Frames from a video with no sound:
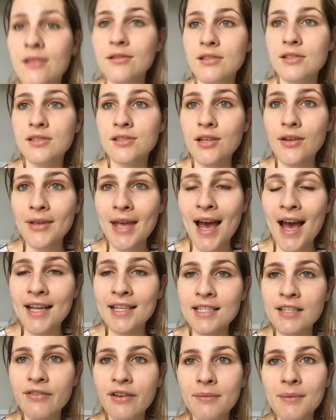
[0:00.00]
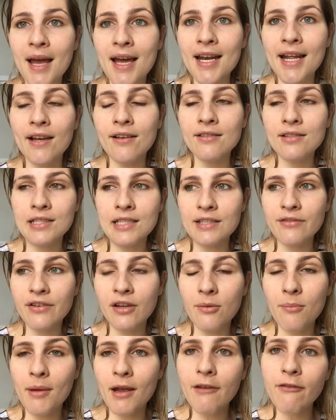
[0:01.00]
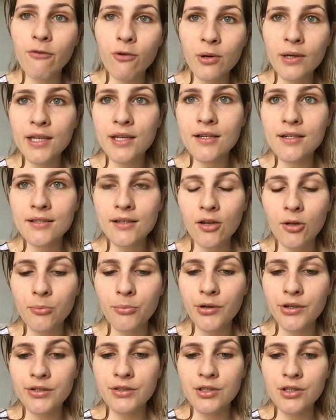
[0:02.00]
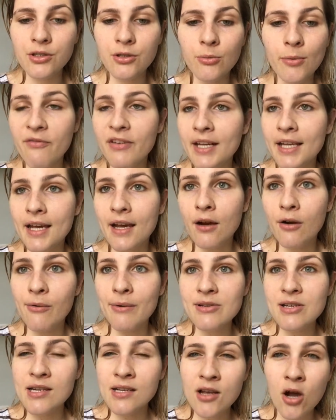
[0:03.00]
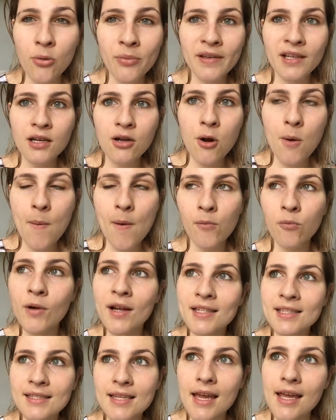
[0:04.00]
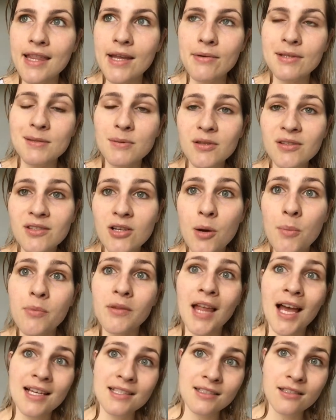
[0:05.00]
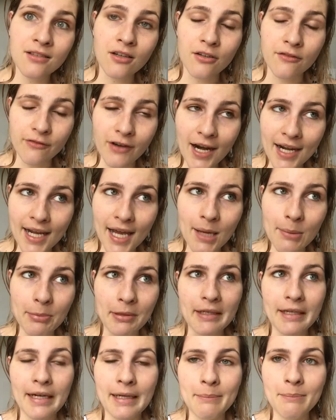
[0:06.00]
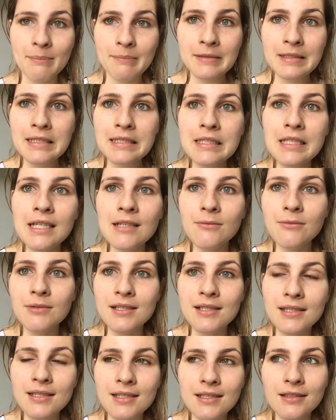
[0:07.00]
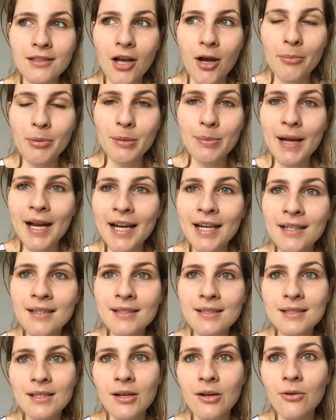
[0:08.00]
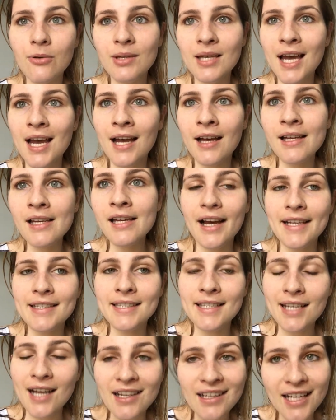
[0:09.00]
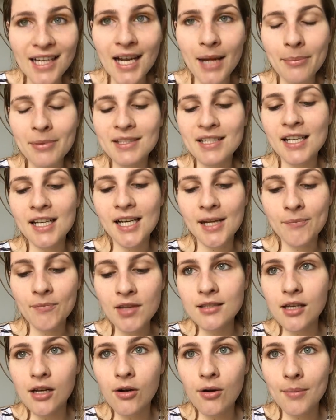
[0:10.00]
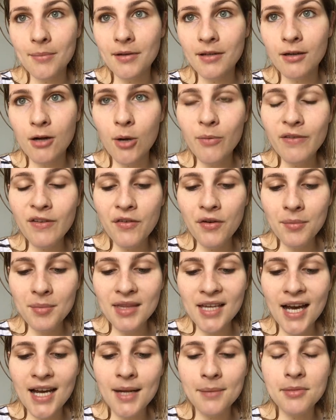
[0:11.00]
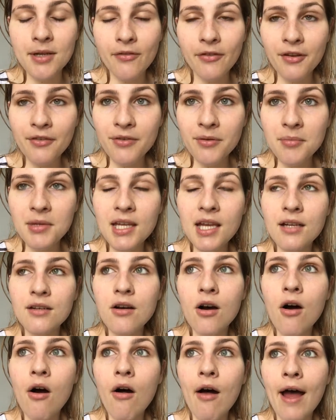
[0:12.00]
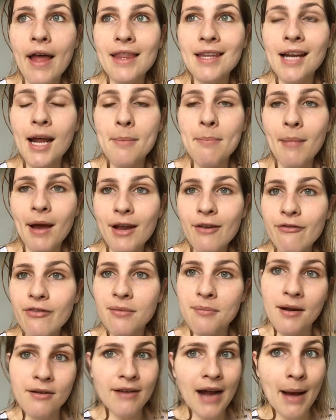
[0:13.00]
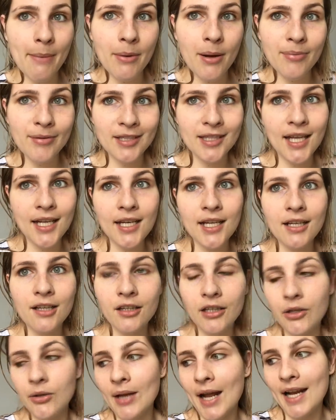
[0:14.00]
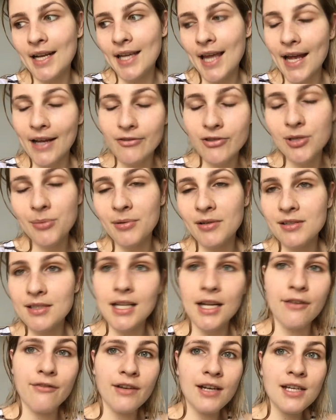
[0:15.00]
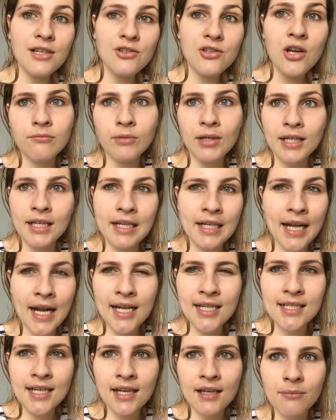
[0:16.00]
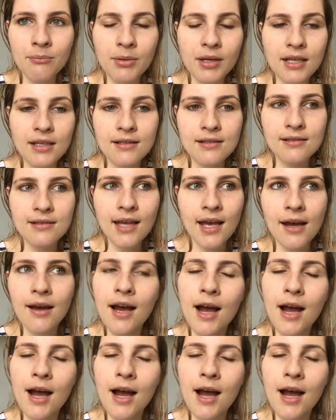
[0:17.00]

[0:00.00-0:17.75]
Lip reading: So yeah, I need to film that. I also need to film my 4 years on BookTube video, which is hopefully gonna go up on Wednesday. That was supposed to go up last on Friday, but I was not prepared. So yeah, I did not get it up in time. So I'm gonna hopefully filming that. I'm definitely filming the unhaul, and then I might film my wrap up and then include any extra books that I finish when in editing, because yeah,